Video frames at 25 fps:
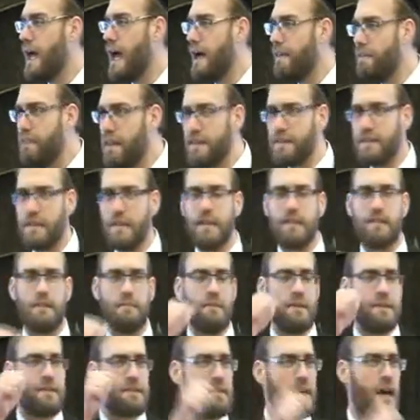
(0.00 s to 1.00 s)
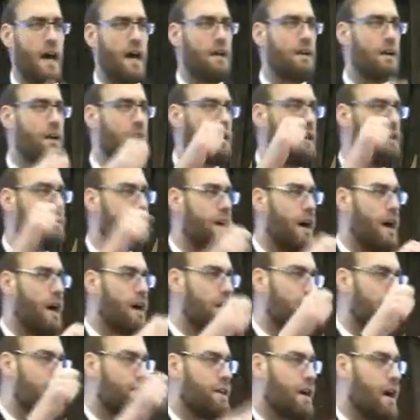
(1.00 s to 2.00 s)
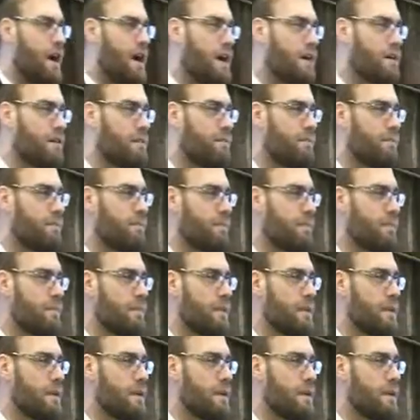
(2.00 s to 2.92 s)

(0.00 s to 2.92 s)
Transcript: And this is a Messiah Ladar Ladar.